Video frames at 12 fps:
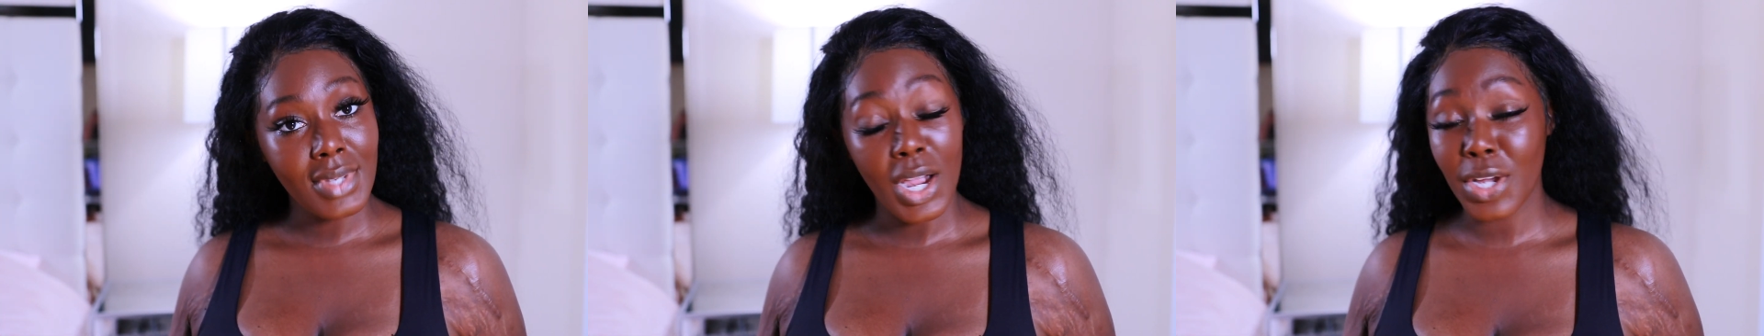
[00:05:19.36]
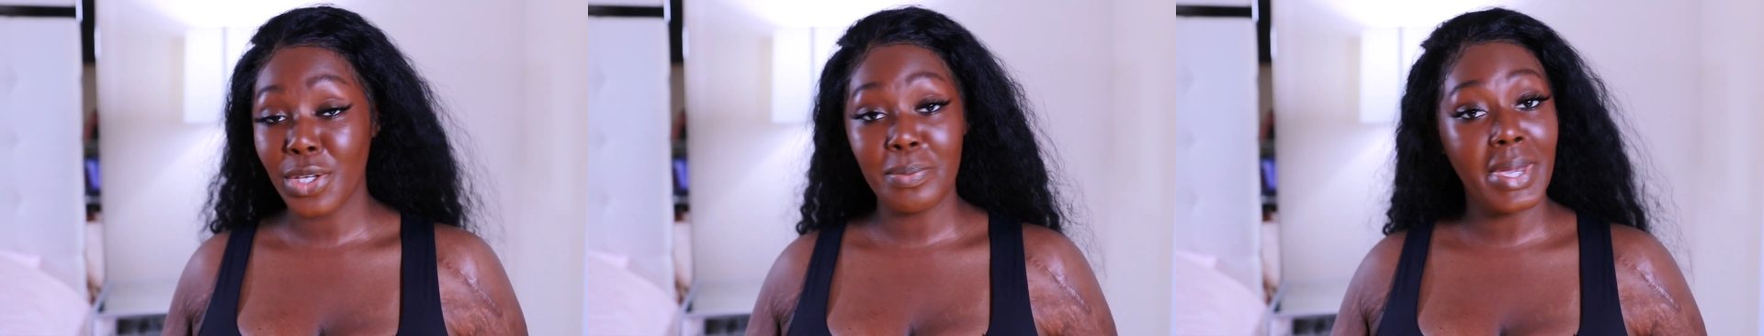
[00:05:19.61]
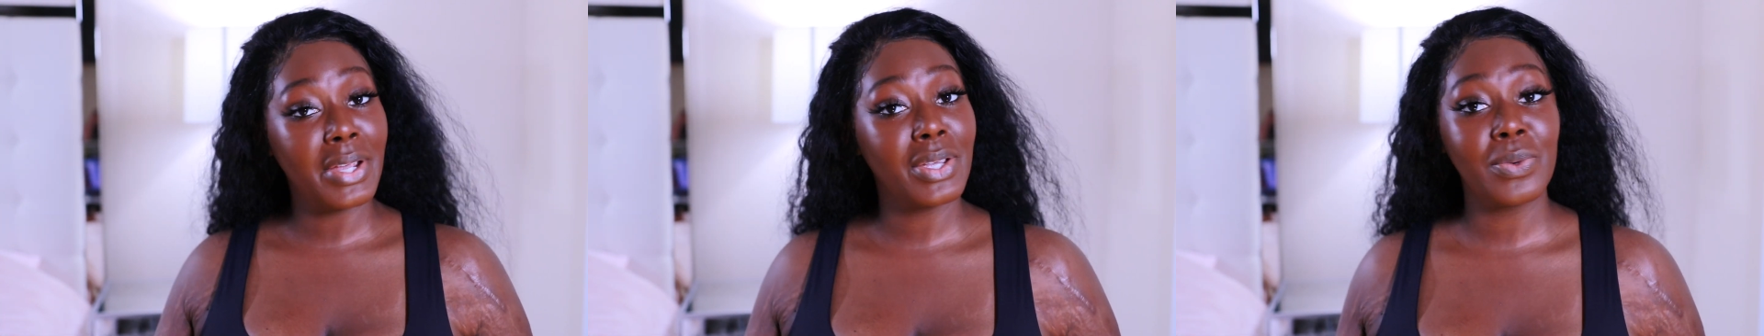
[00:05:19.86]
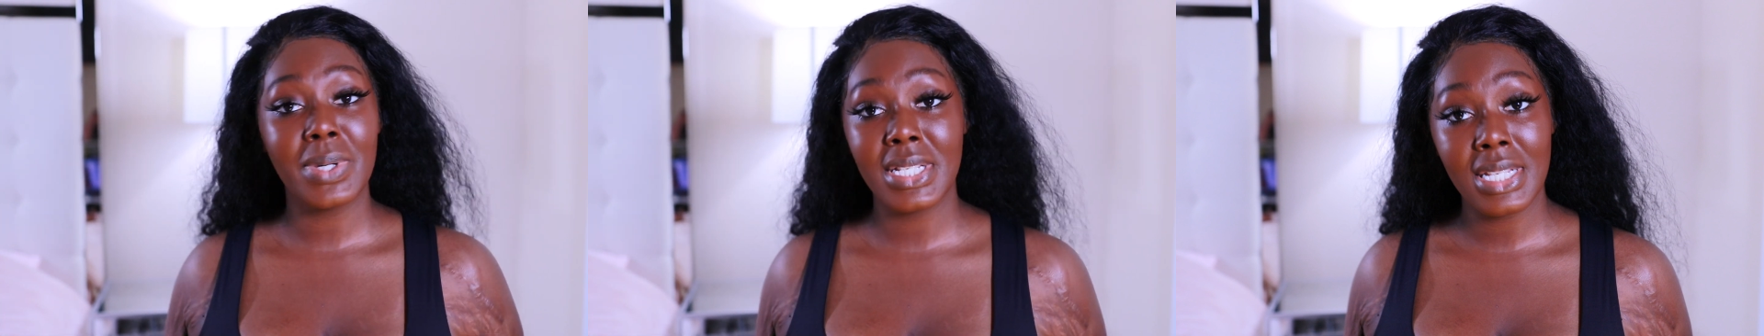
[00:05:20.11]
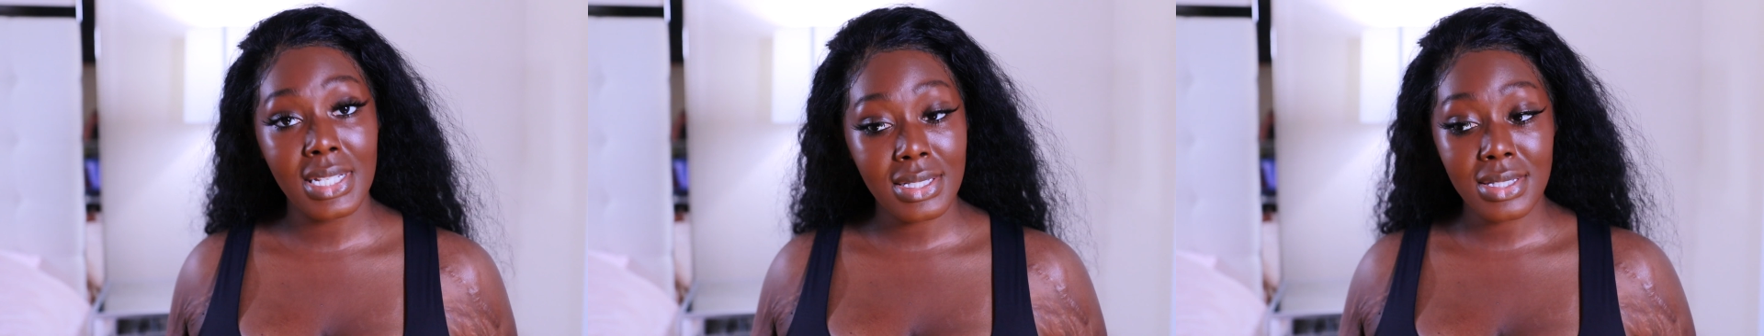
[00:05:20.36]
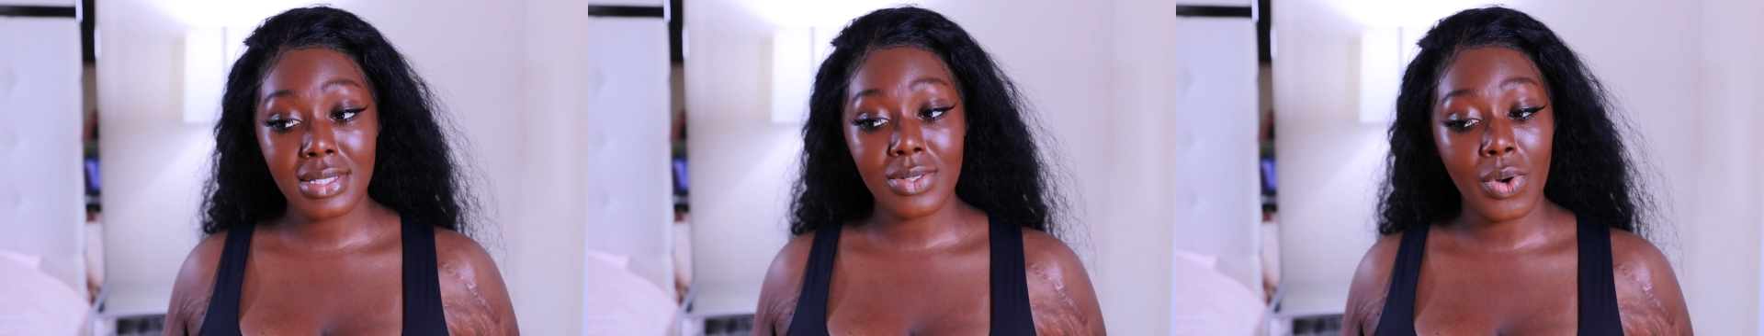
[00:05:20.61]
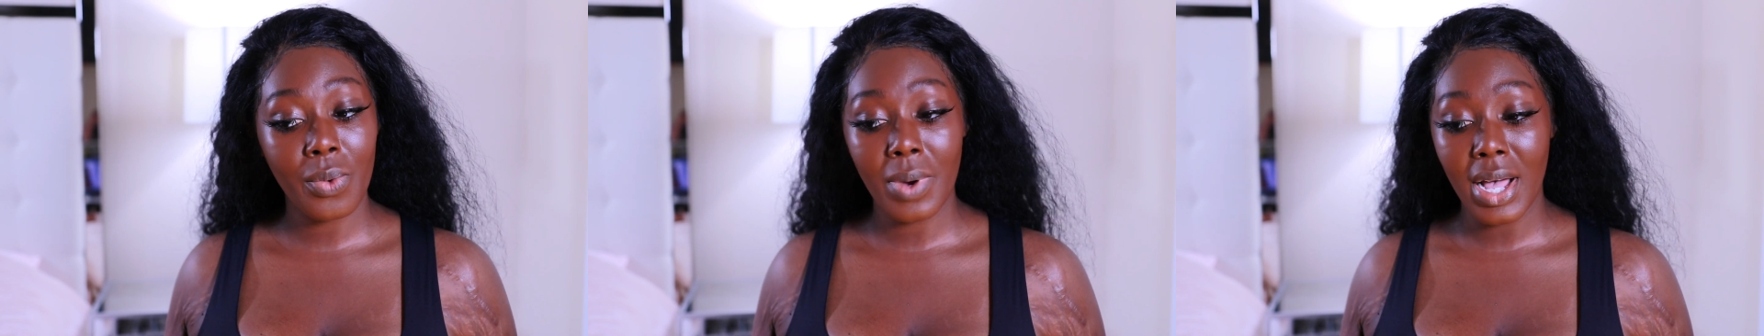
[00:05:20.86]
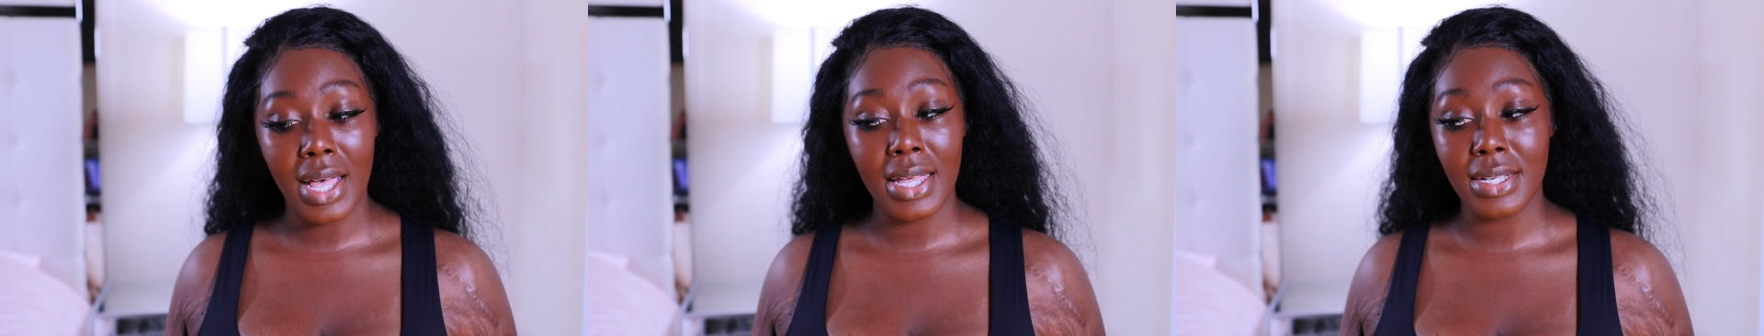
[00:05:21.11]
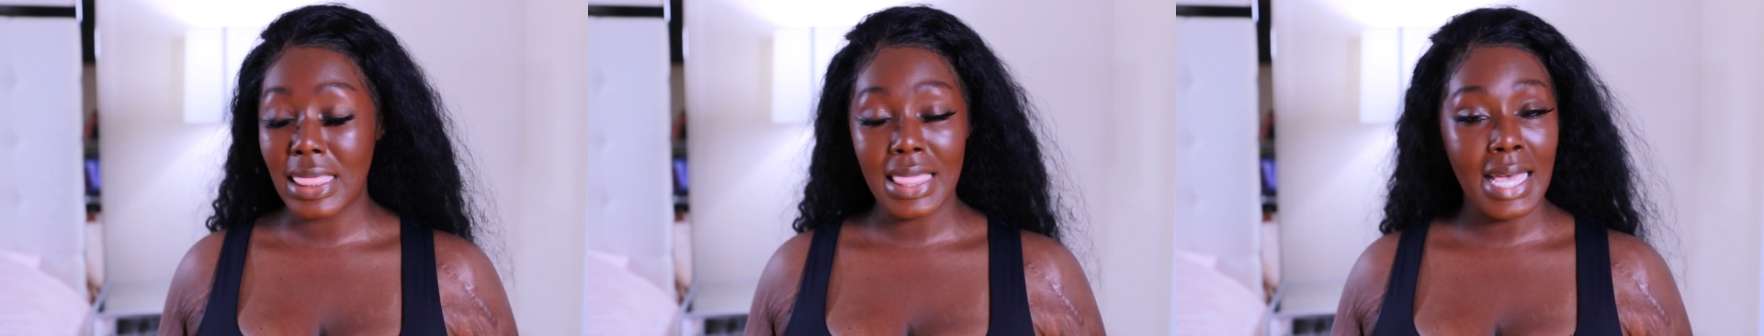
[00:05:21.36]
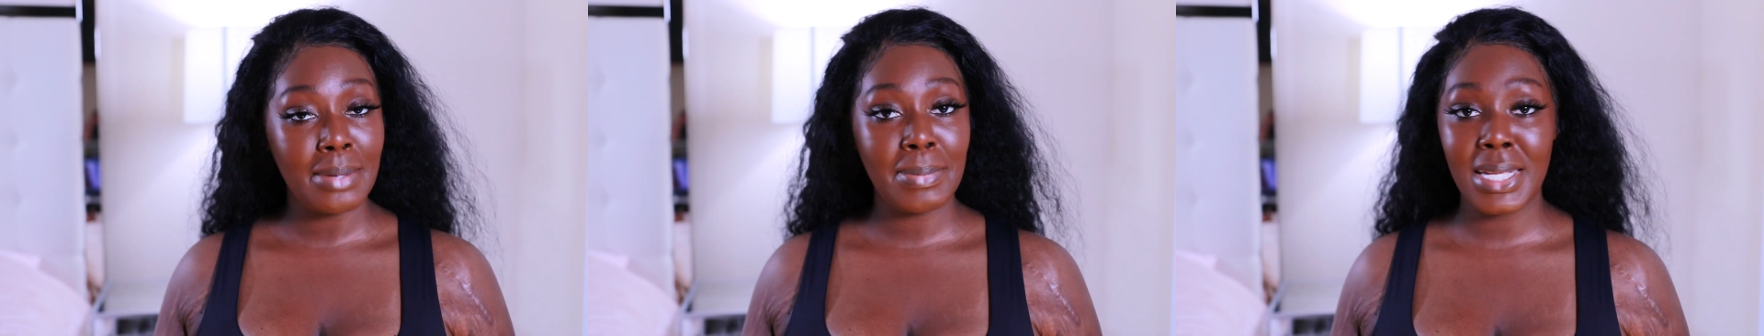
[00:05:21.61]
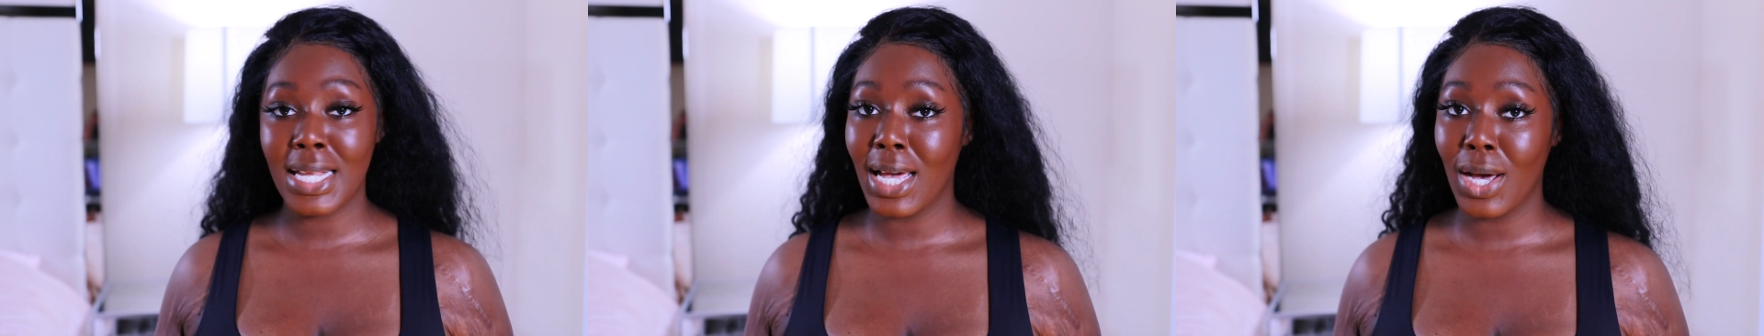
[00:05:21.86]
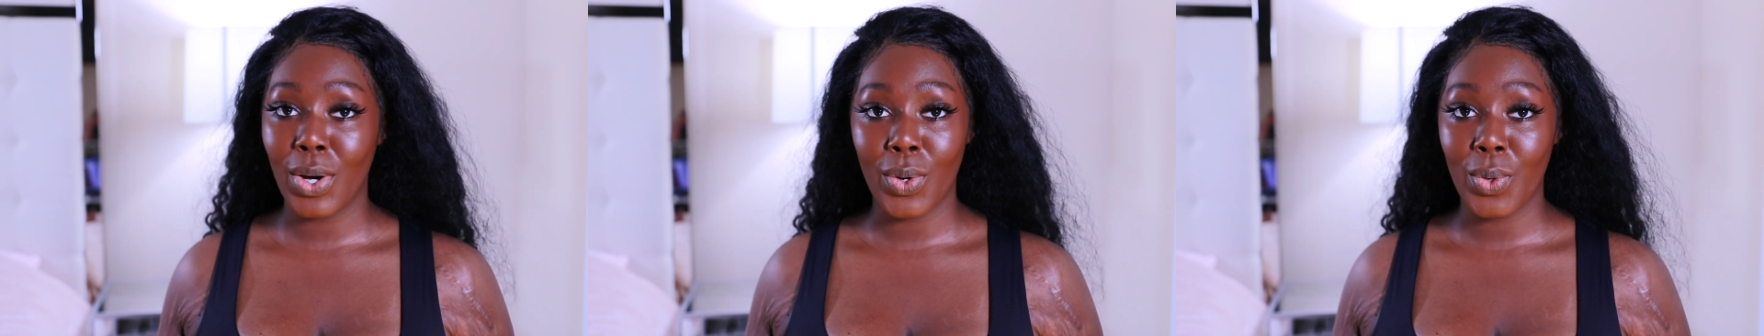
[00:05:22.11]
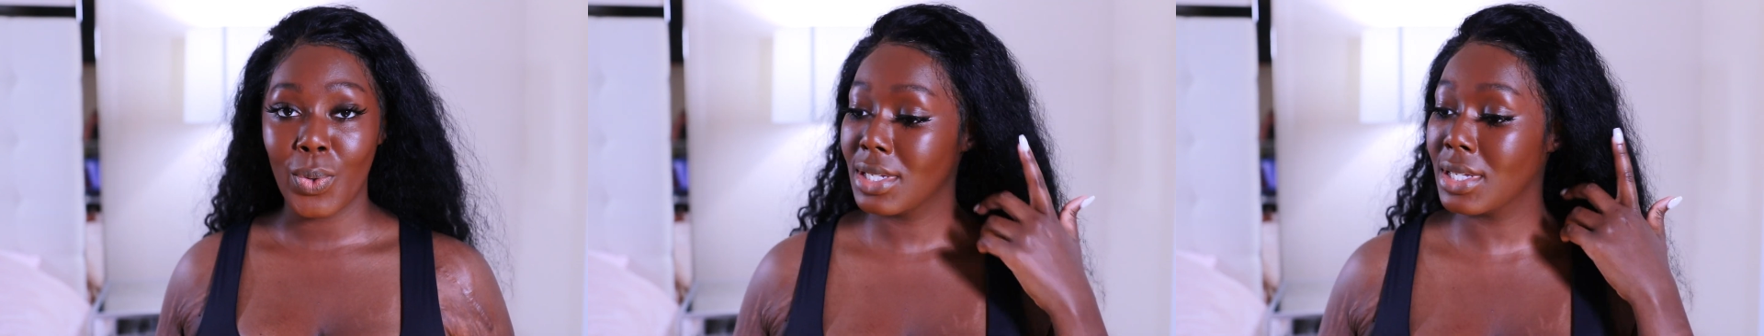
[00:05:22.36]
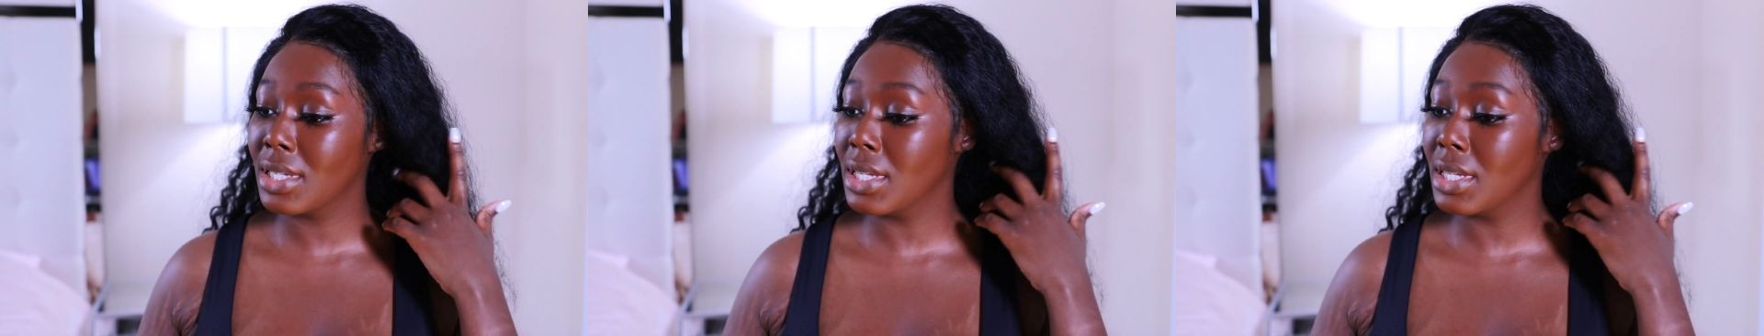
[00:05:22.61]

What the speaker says: Are you bearing witness or what? Let me know.